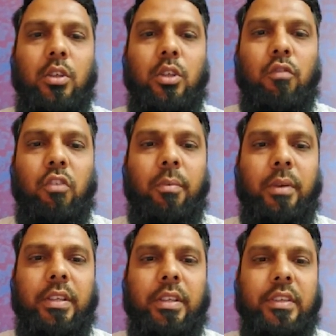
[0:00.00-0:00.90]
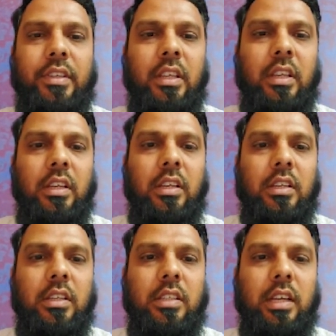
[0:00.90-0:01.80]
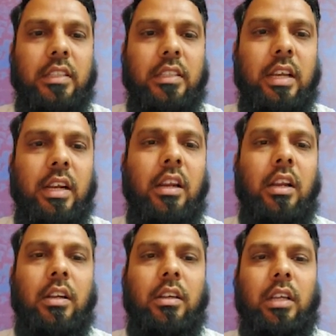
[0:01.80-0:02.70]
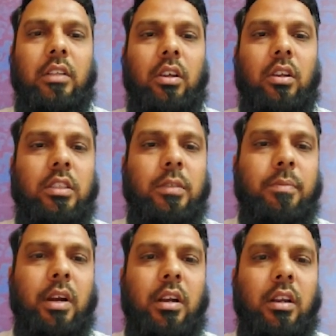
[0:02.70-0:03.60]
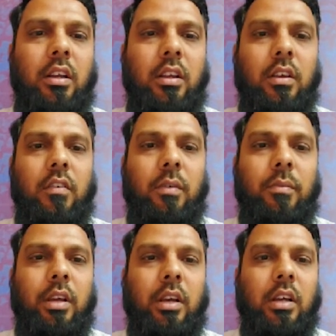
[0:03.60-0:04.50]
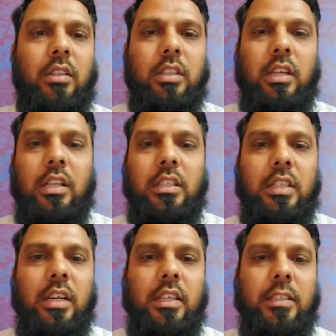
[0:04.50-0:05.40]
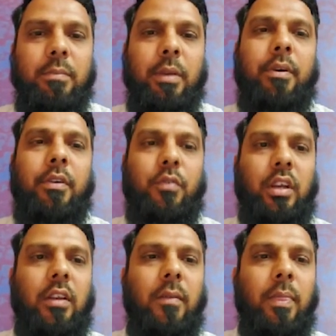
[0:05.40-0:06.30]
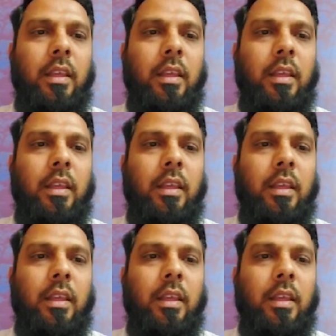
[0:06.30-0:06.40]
So we will be discussing science and technology part from the general studies paper 1.